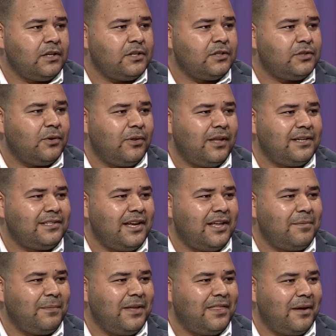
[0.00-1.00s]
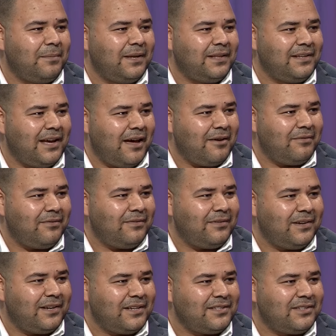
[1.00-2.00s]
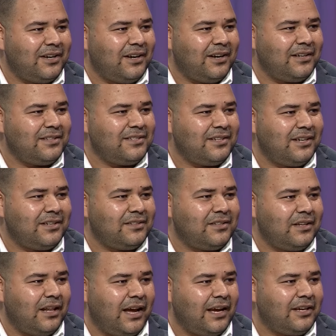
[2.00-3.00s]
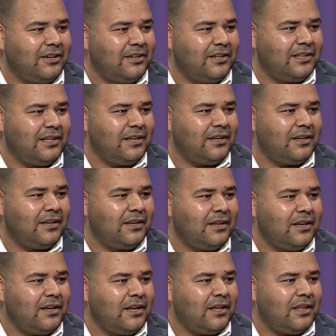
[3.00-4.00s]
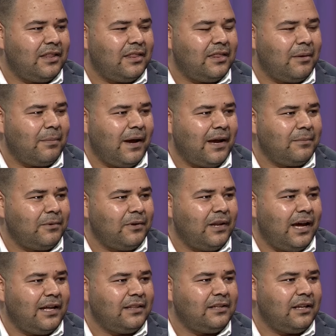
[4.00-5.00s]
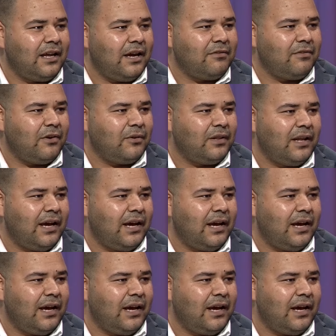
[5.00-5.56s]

So they sent me the P D F, and I started search, like reading the Bible until I found,